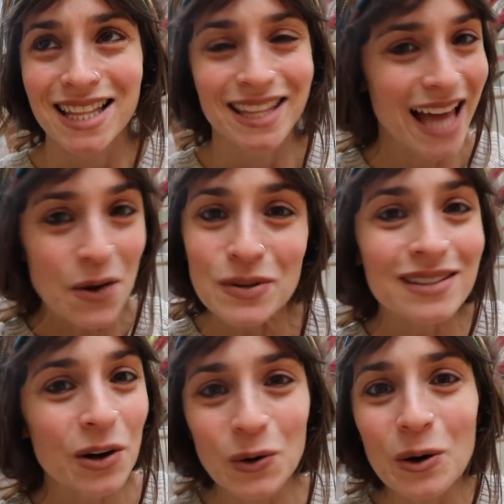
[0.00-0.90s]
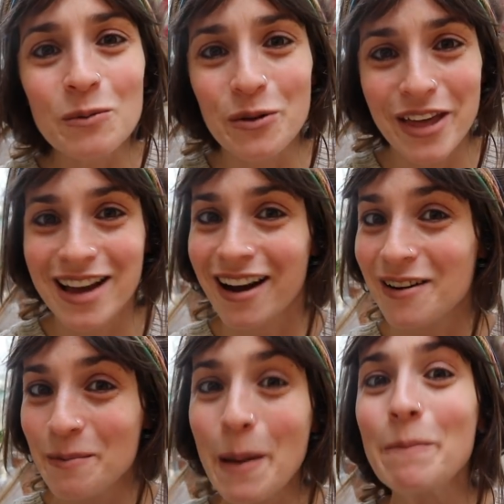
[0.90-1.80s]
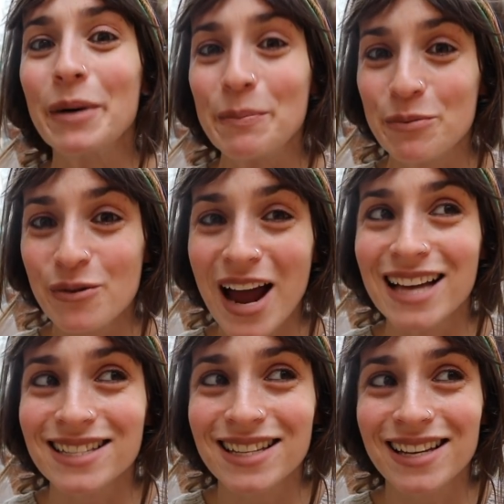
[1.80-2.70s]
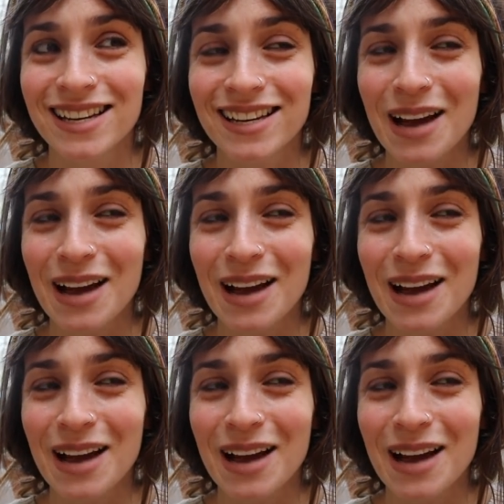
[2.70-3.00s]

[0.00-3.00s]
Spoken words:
that was not a normal thing. I remember Pret,